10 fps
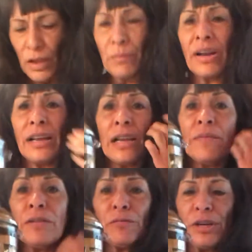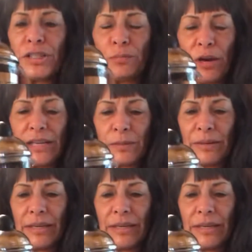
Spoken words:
But I love the French press